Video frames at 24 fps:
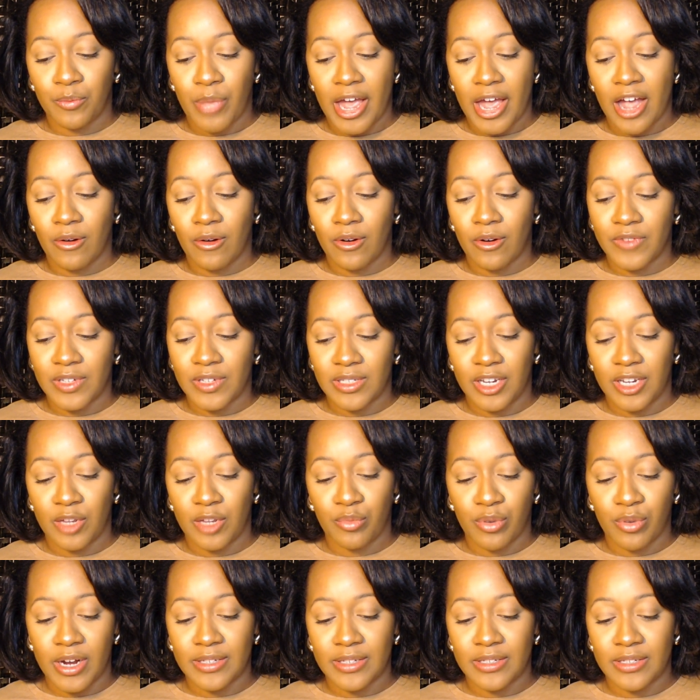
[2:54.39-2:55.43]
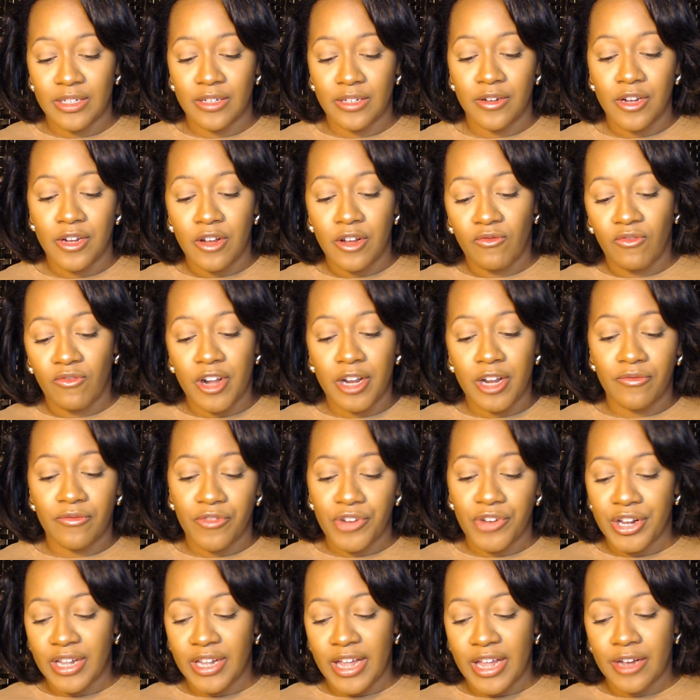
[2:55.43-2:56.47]
power of a sitting president running for
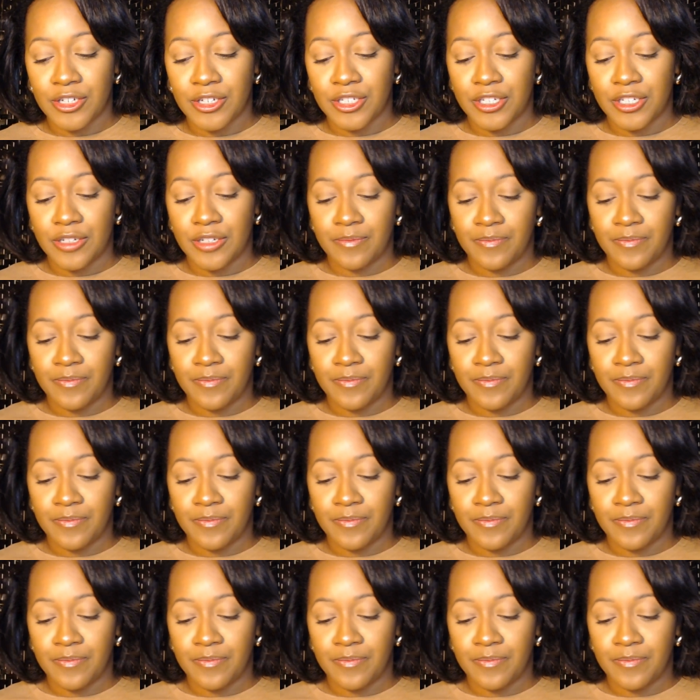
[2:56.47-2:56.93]
re-election.